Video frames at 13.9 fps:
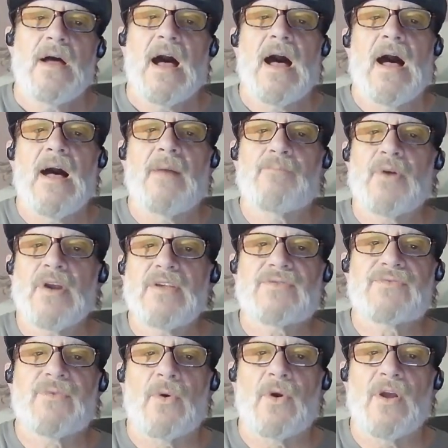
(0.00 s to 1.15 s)
uh, brings
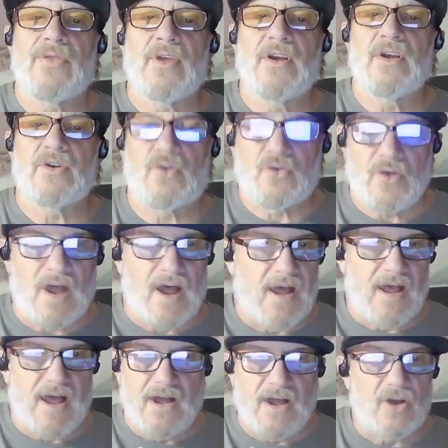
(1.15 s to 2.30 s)
forth a,
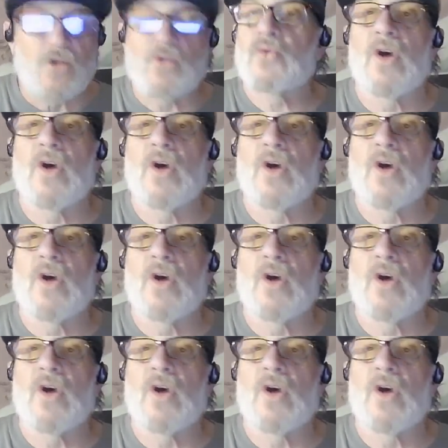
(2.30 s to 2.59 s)
a, a,